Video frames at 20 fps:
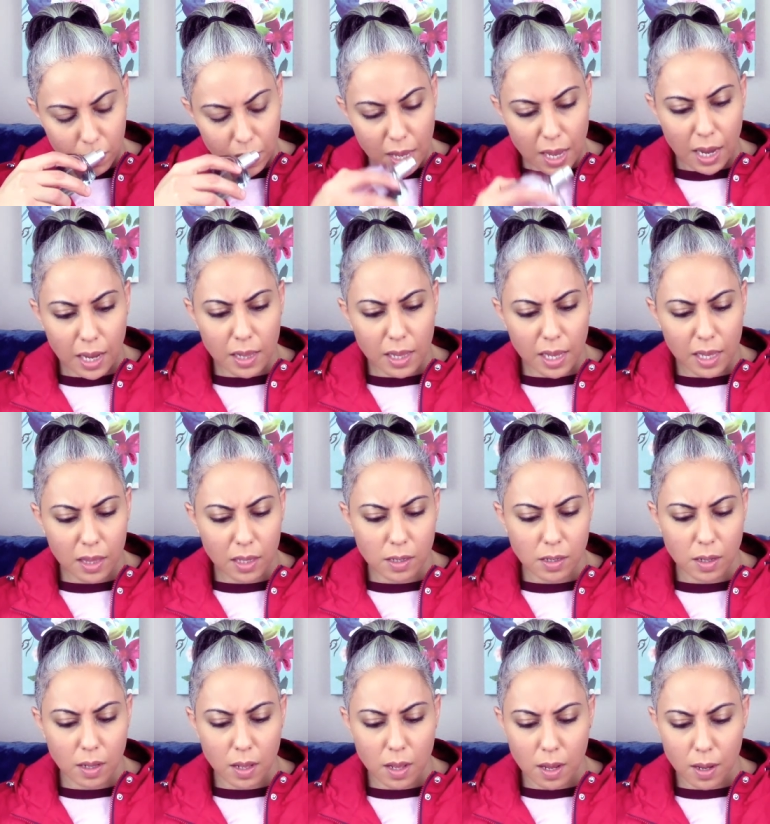Yeah, I like this
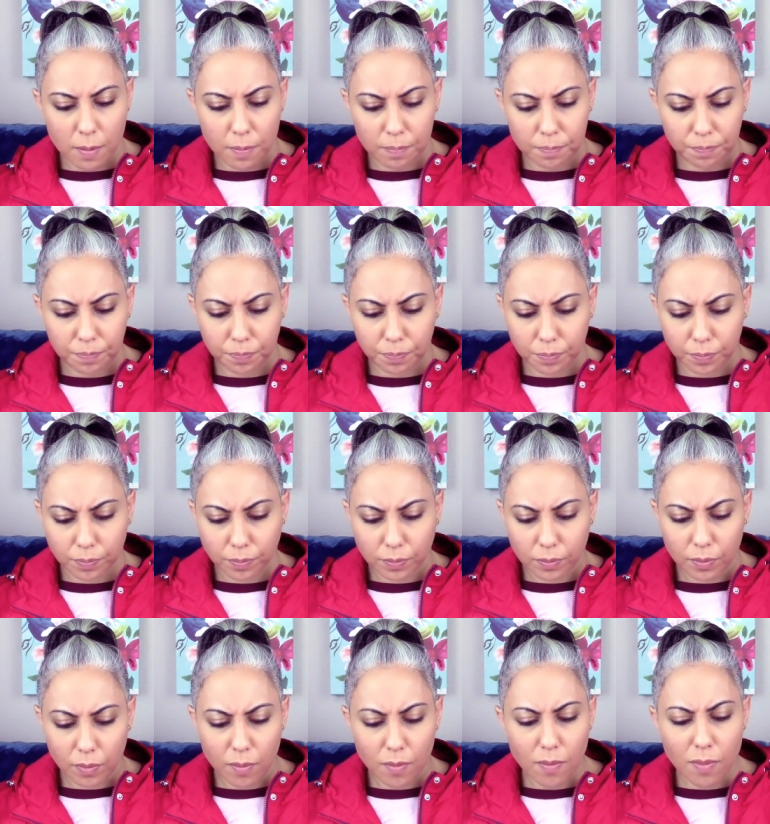a lot.
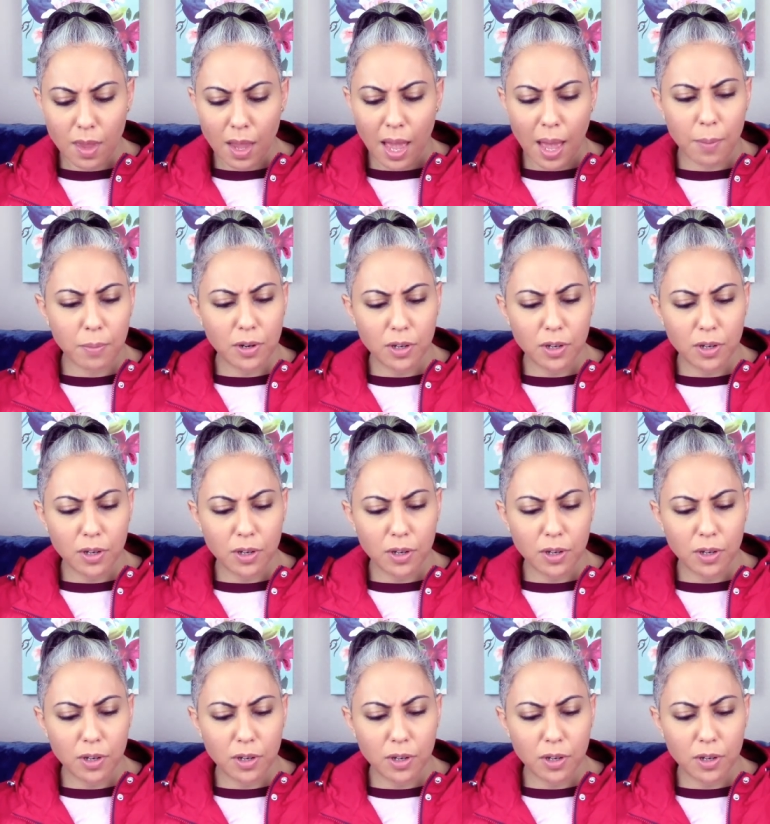I'm